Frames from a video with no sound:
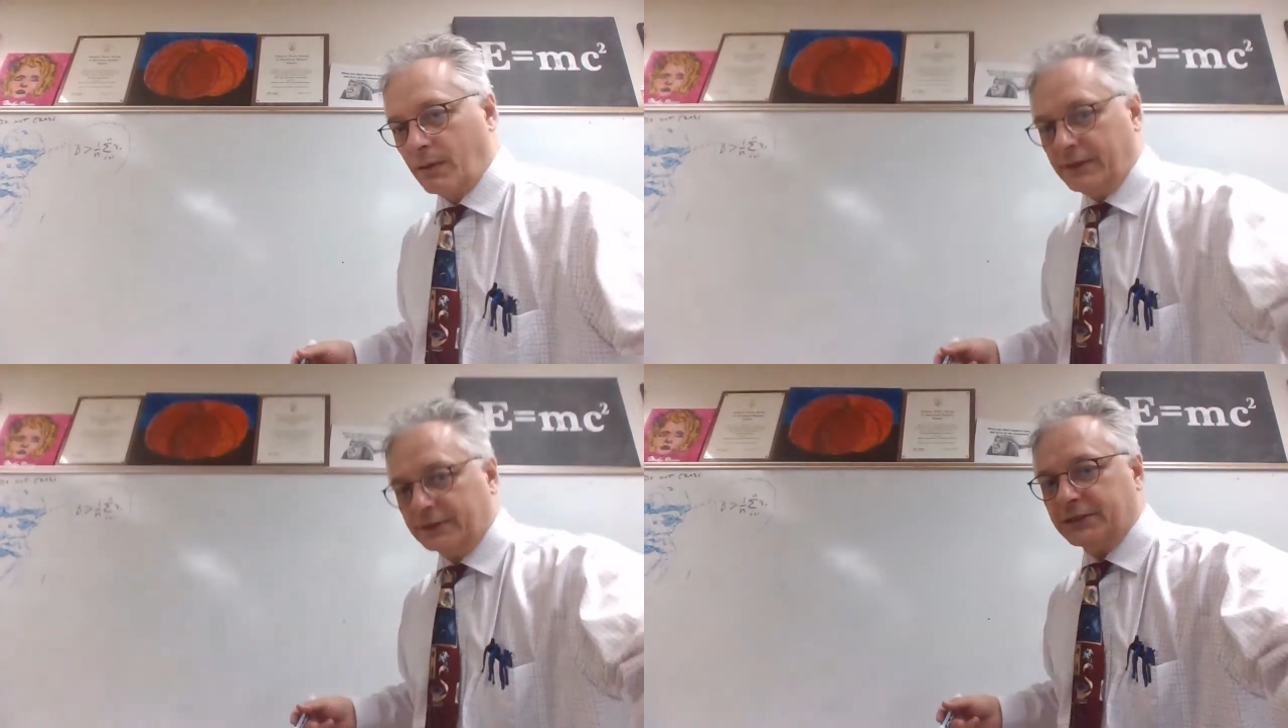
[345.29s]

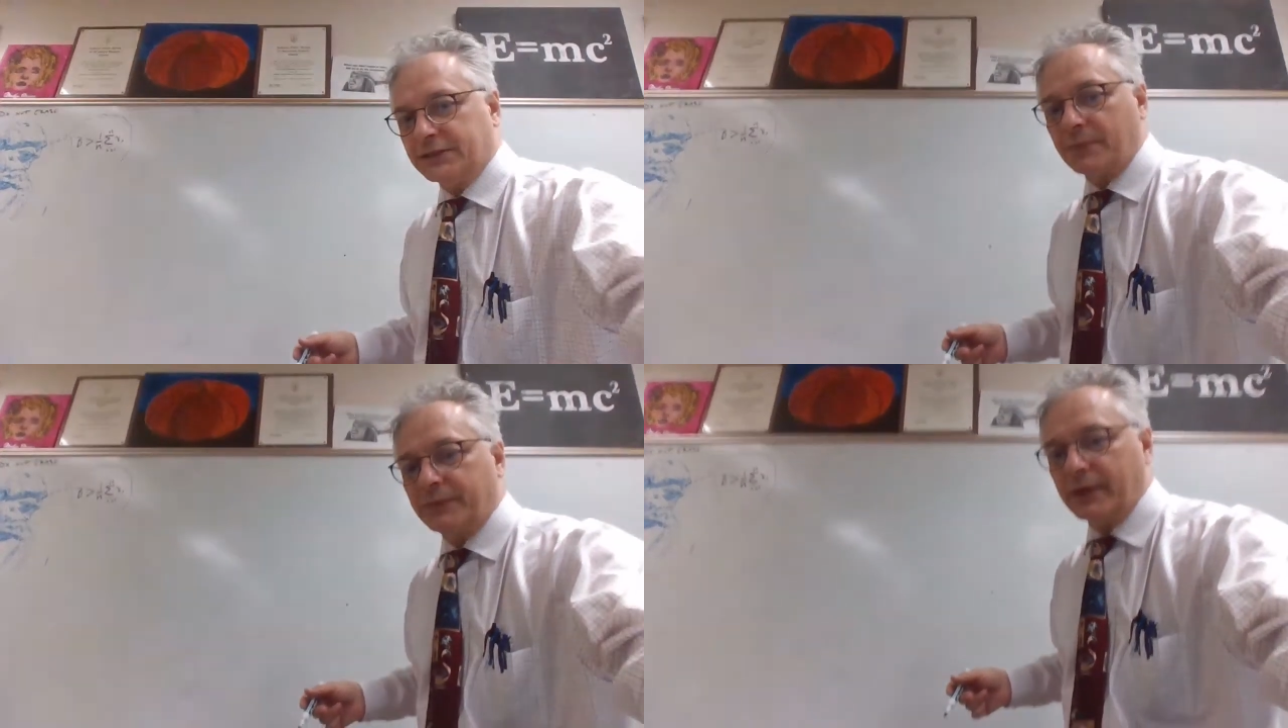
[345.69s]
And this is
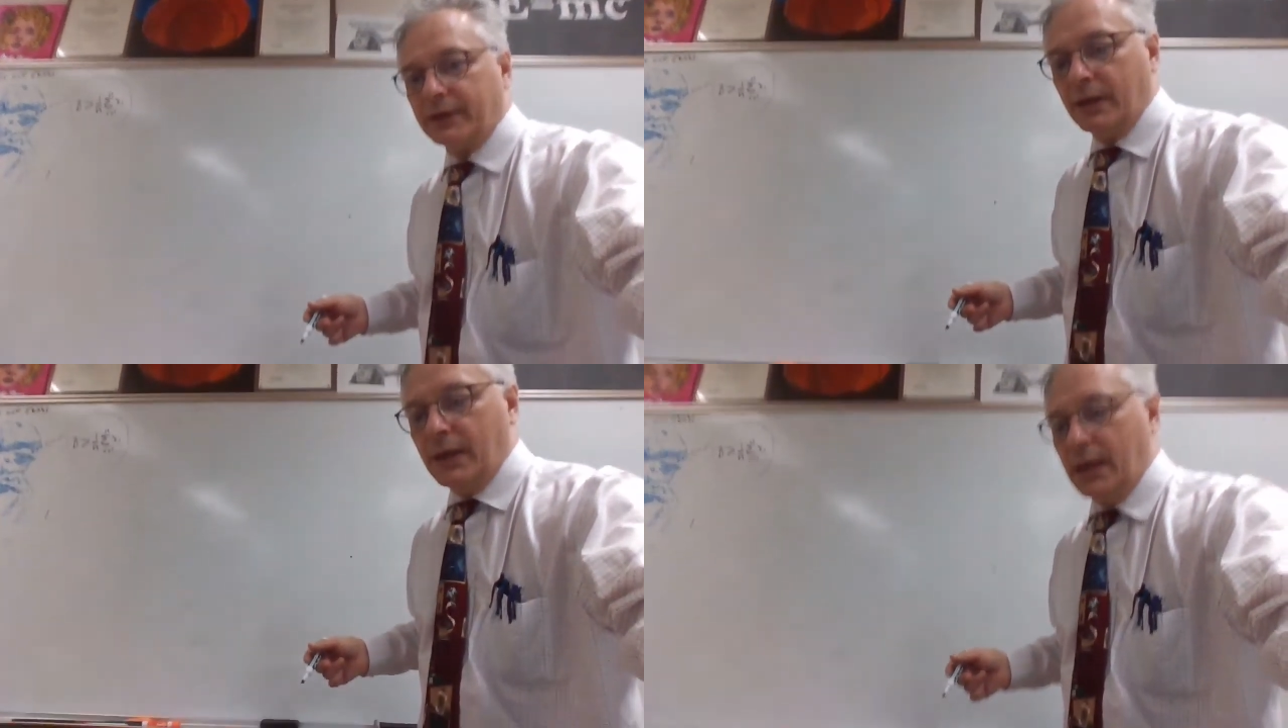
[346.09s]
something
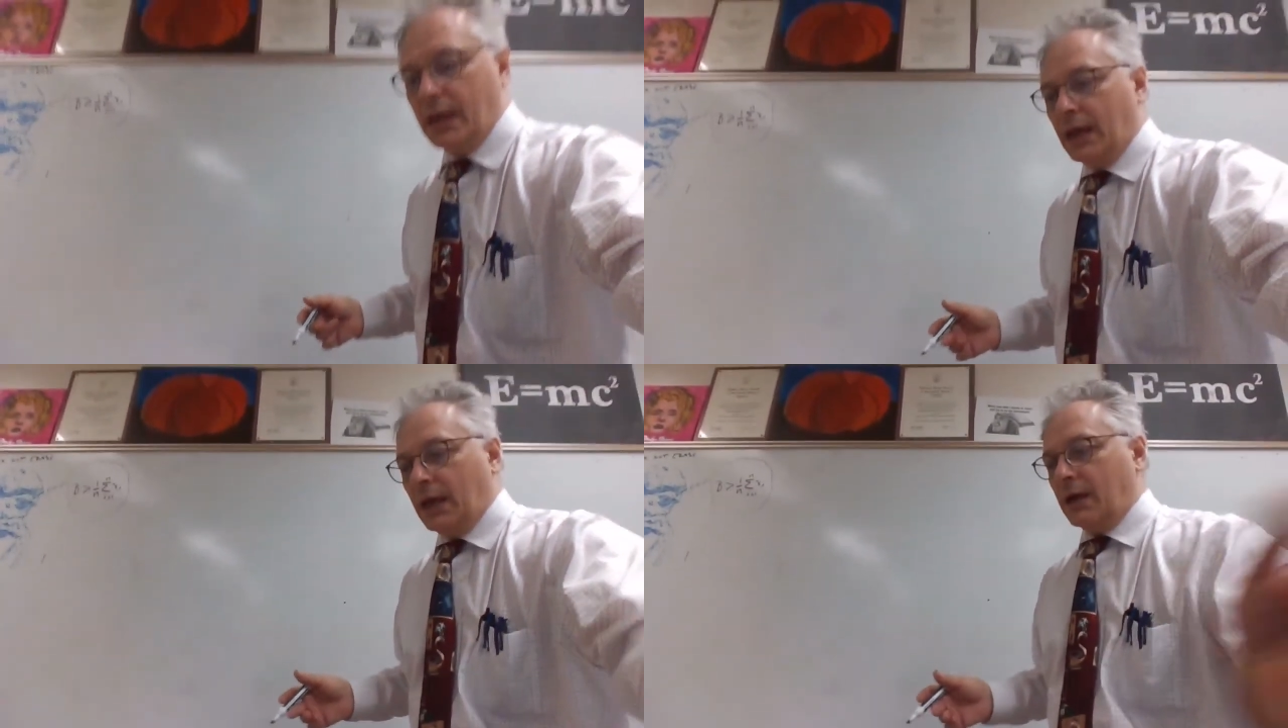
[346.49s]

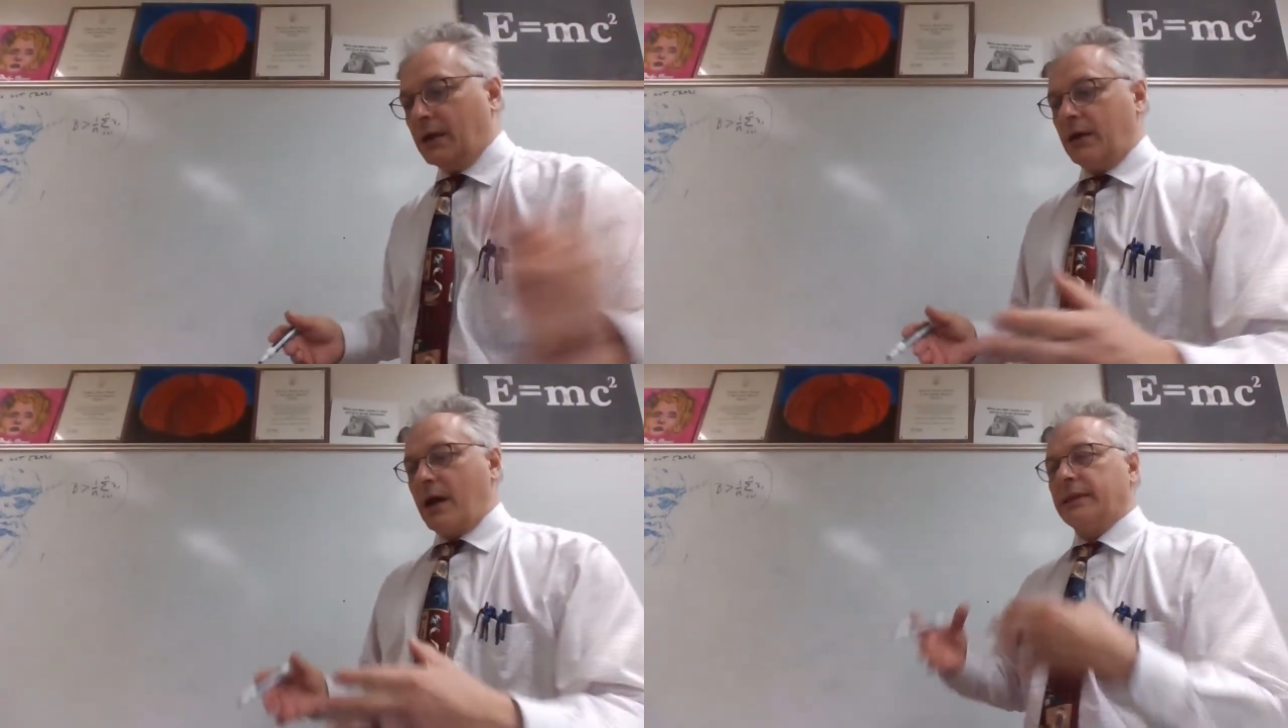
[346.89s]

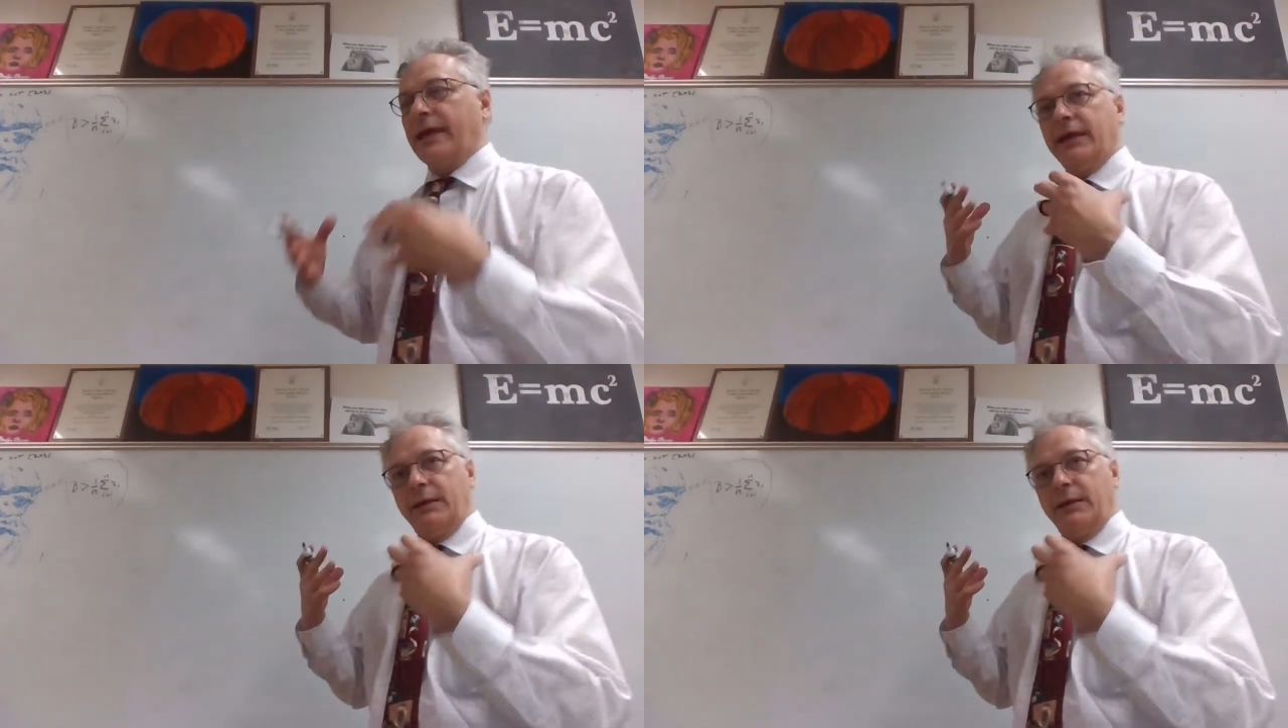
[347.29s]
I'd like